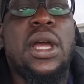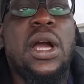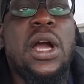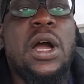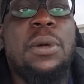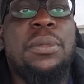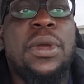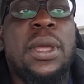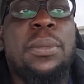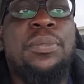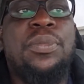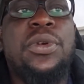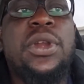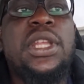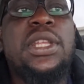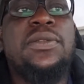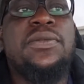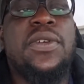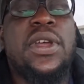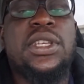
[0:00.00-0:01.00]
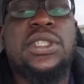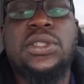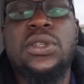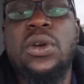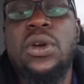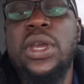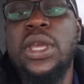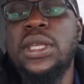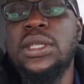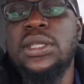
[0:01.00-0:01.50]
A
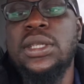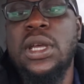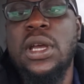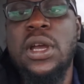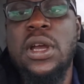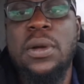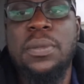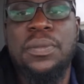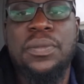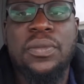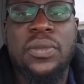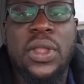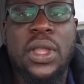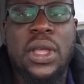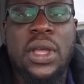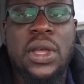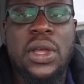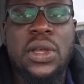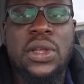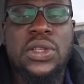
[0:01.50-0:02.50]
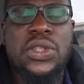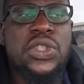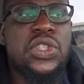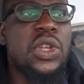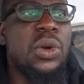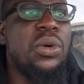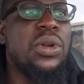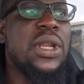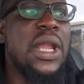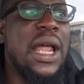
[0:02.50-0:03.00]
pre-investor is
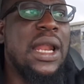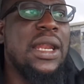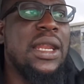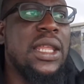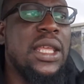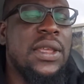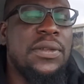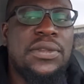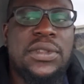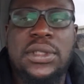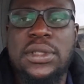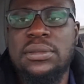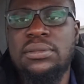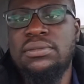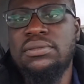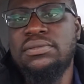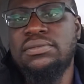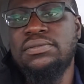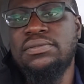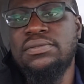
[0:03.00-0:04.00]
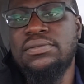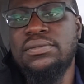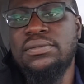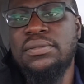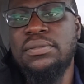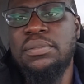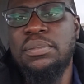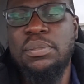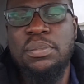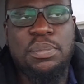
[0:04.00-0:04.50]
someone that lives
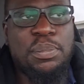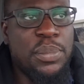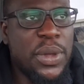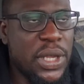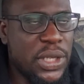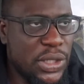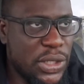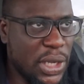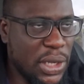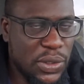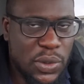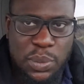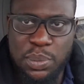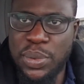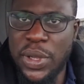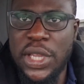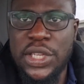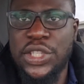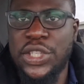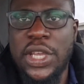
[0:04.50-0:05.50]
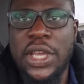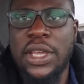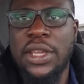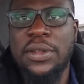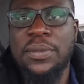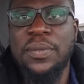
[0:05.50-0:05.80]
paycheck to paycheck.